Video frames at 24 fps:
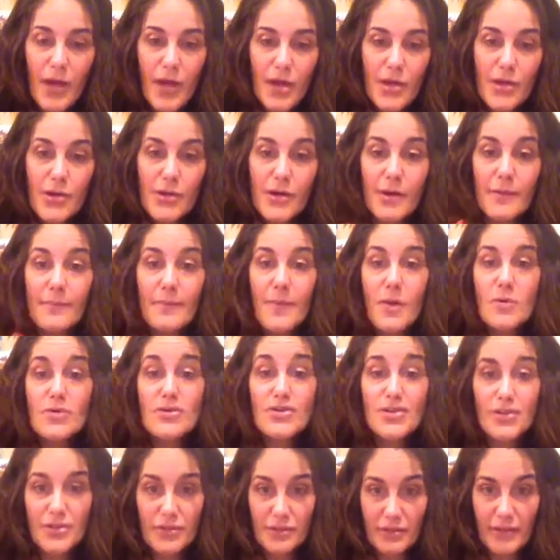You're
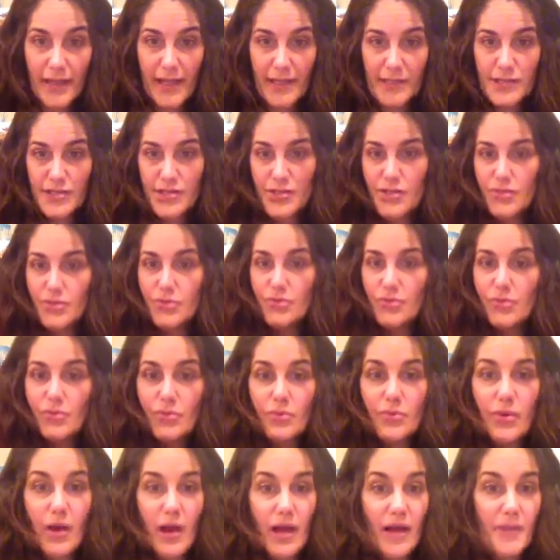emotional. Like, do
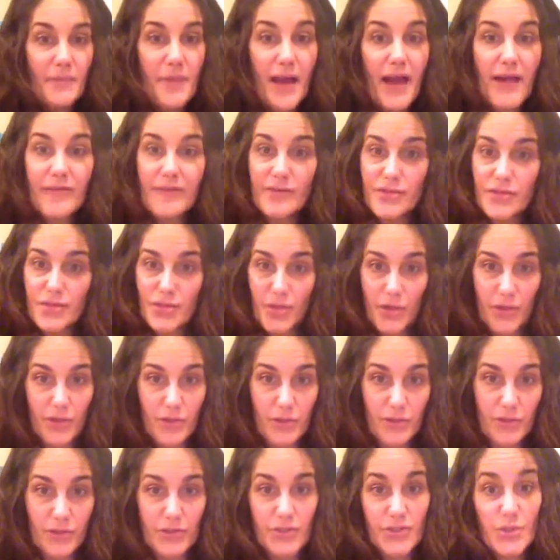you have a
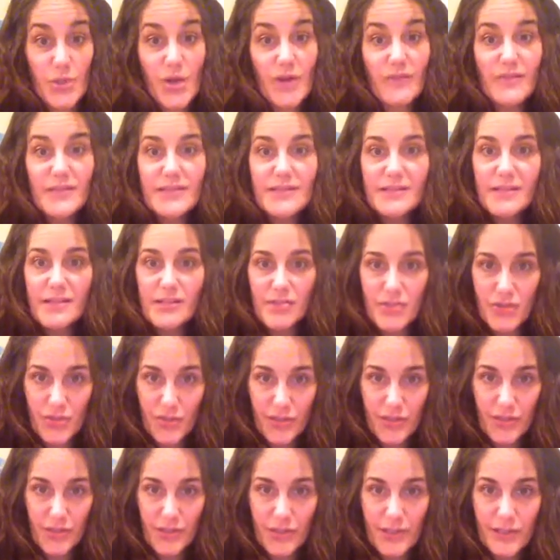journal? Do you have a
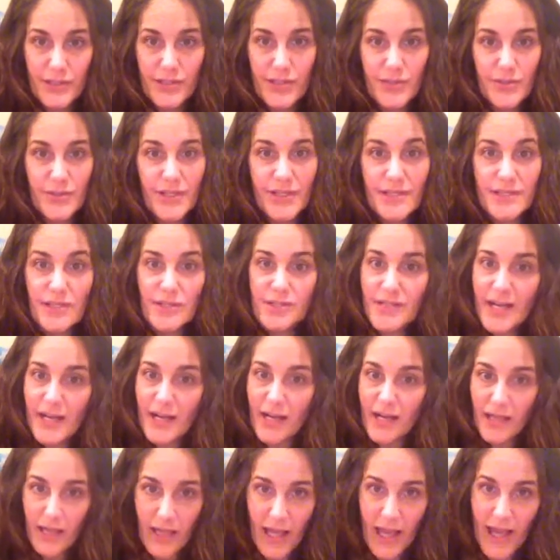sisterhood? Do you need to take
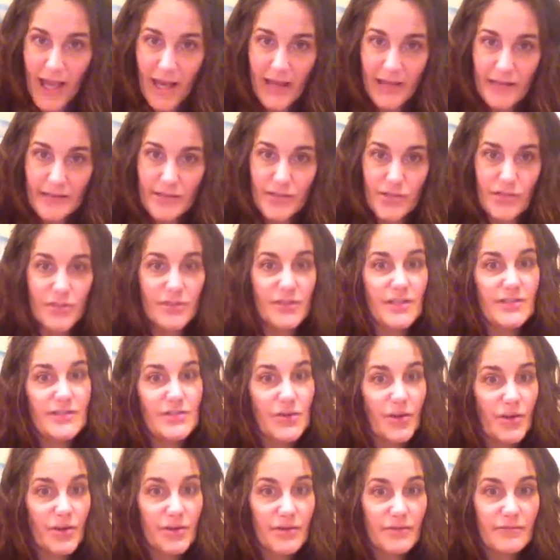a class? Do you need to
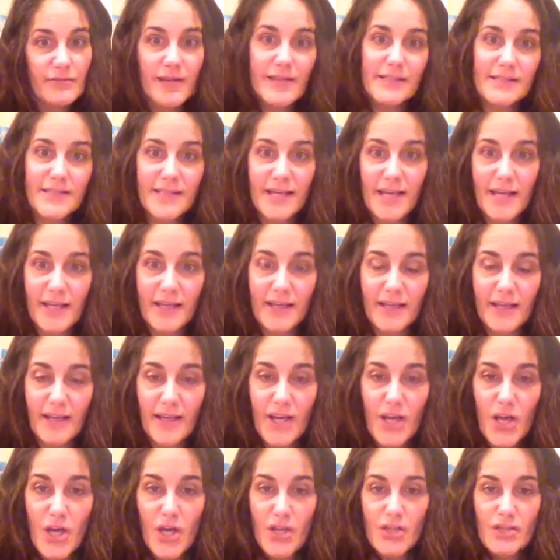go to a red tent?
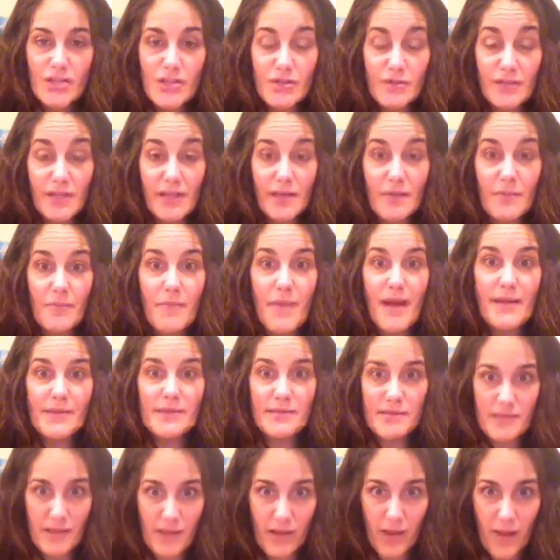Do you need a
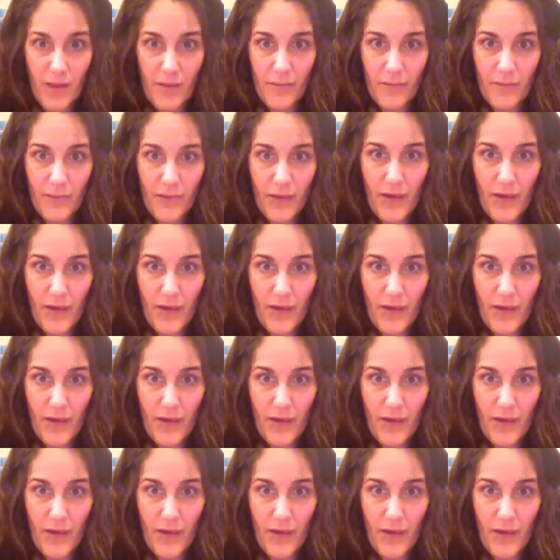men's club?